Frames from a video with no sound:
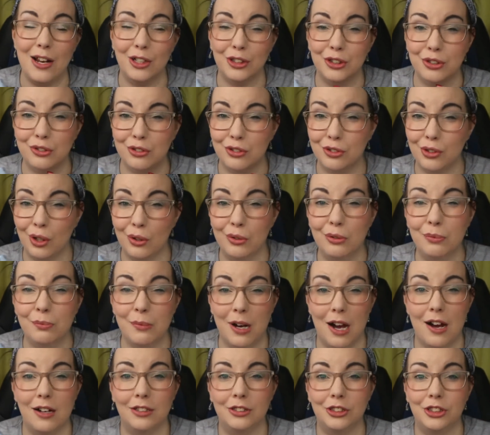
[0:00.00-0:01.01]
so
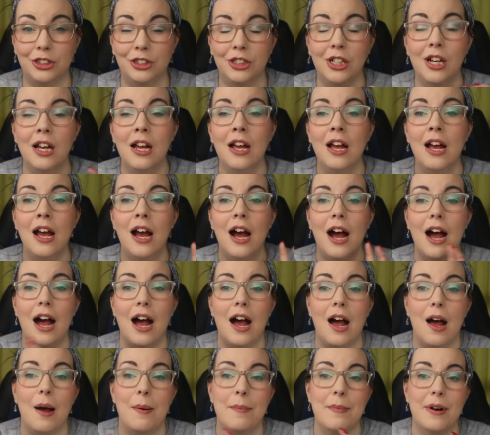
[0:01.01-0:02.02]
much.
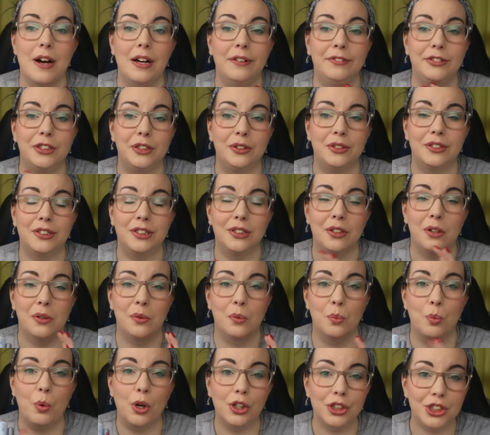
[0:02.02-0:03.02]
I've used it
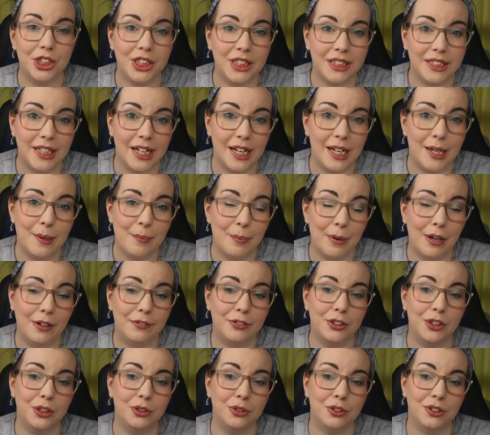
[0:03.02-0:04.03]
on washi tape,
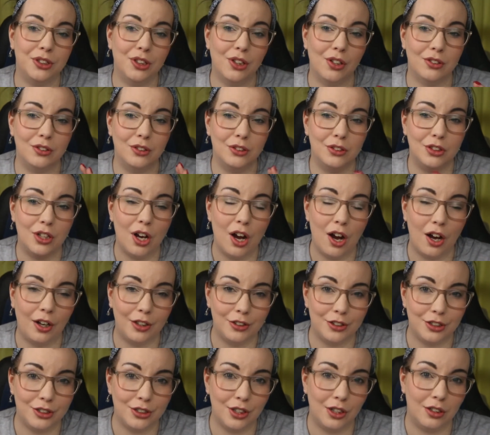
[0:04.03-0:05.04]
I've used it on
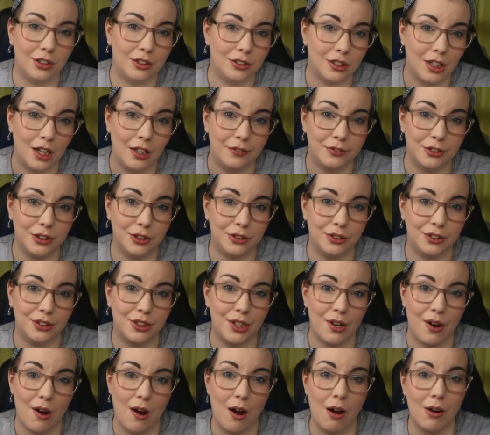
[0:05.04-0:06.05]
cardstock, I've used
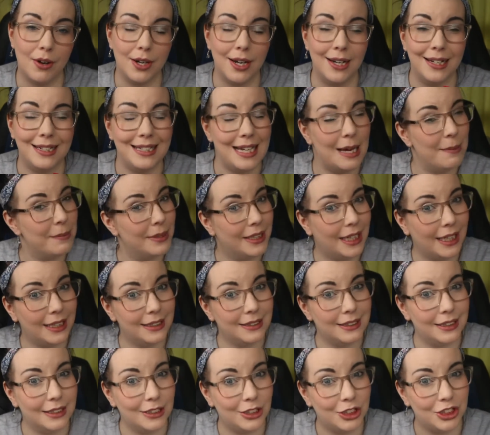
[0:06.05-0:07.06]
it on
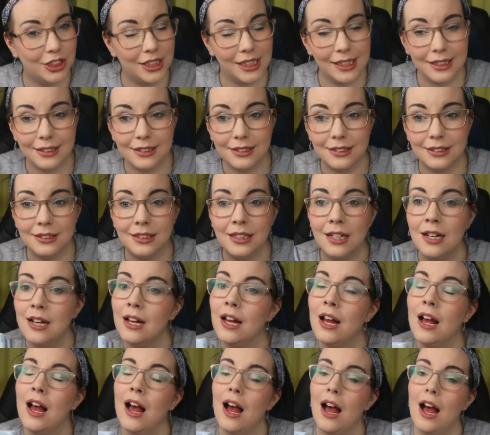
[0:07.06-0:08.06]
laminated sheets,
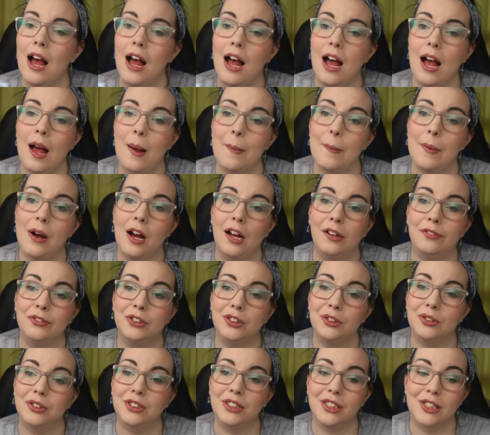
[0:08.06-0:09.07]
I've
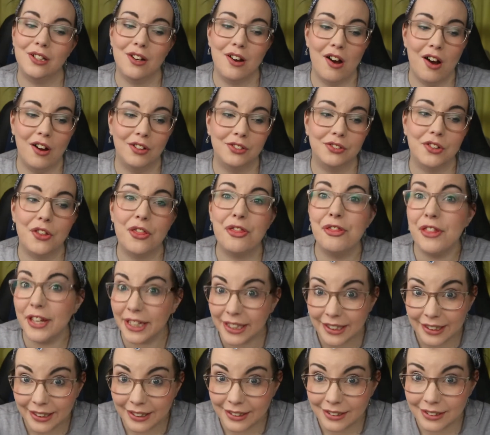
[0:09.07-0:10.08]
used it on
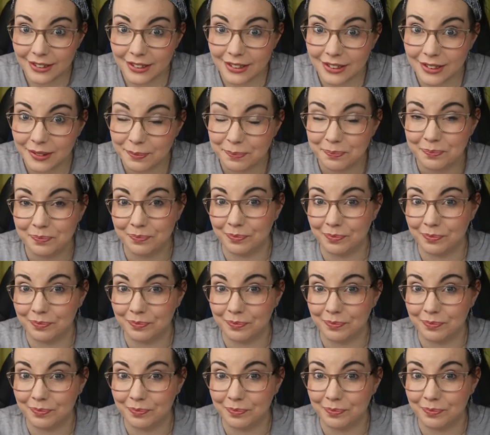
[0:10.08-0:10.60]
thickers,